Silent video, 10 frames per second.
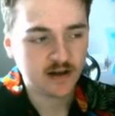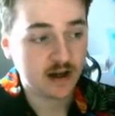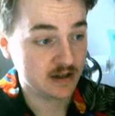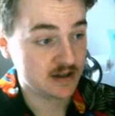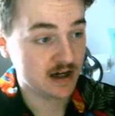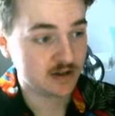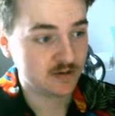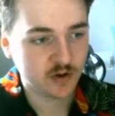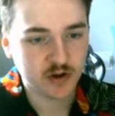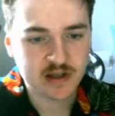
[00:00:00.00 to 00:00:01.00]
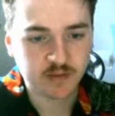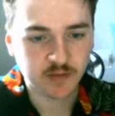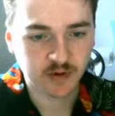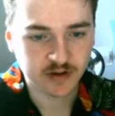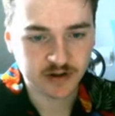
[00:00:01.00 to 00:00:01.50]
and it's actually really
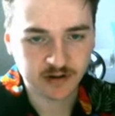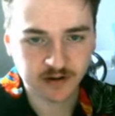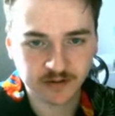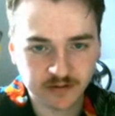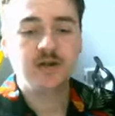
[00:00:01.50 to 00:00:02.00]
simple to do.